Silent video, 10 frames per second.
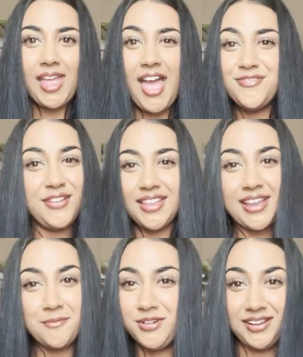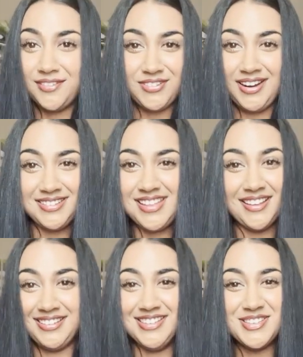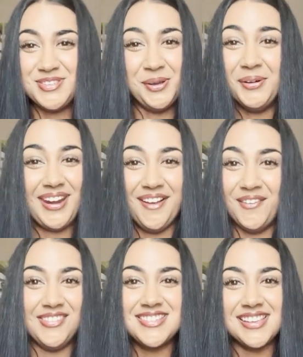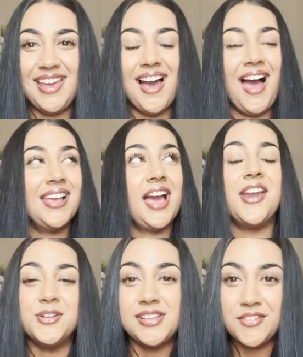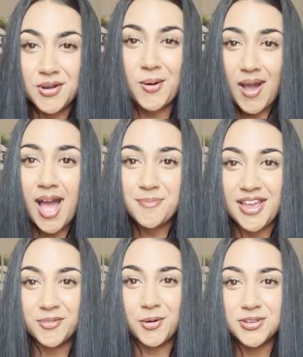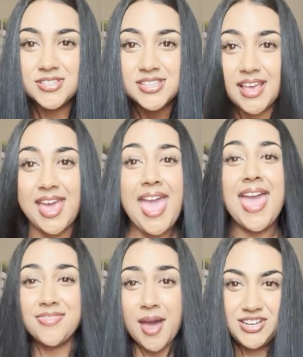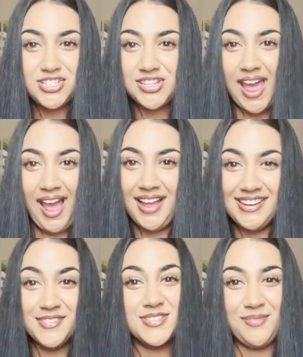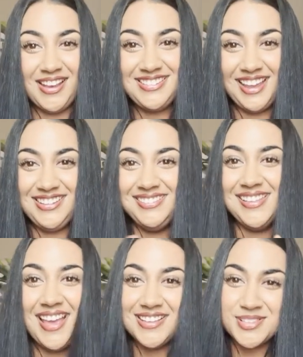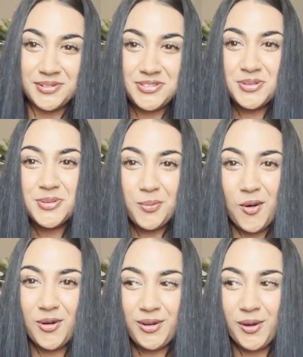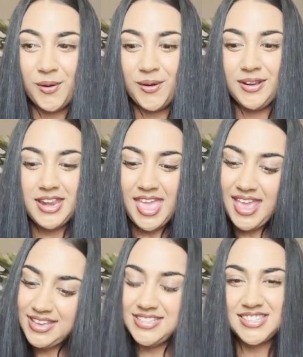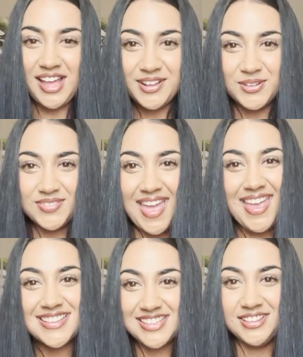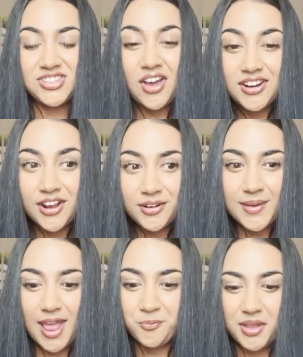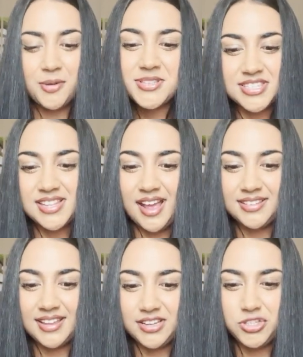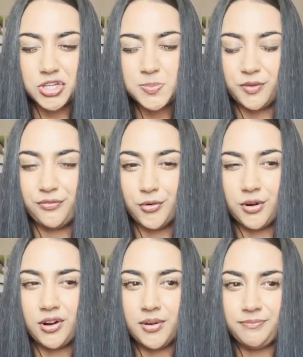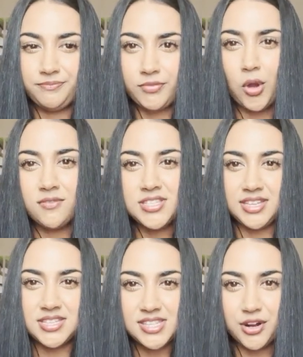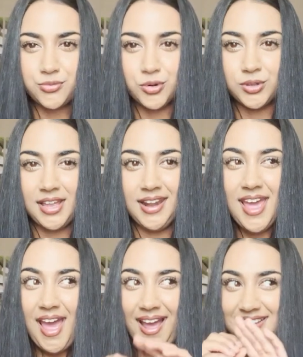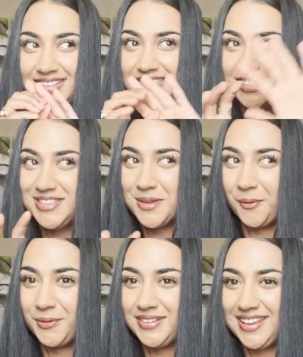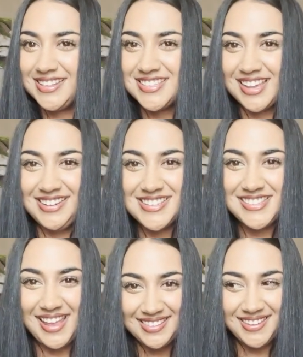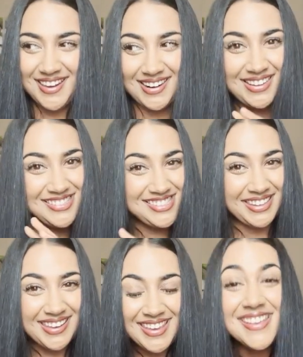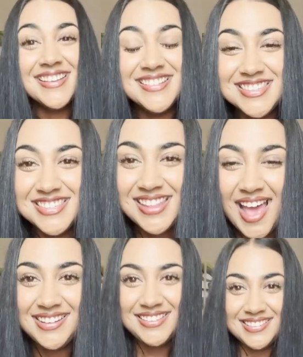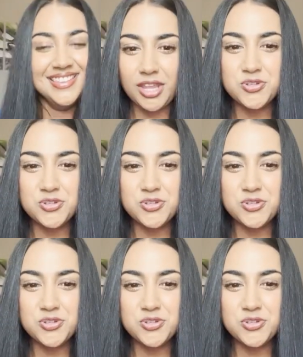I feel like I'm reliving it, telling this story, honestly. I cannot tell you how happy I was in that moment, and it was my time. So I do the walk on, you stand on the X in the tunnel, and where I was standing just before, obviously, they started rolling, I could see the audience kind of sitting there. I could see Ian standing there.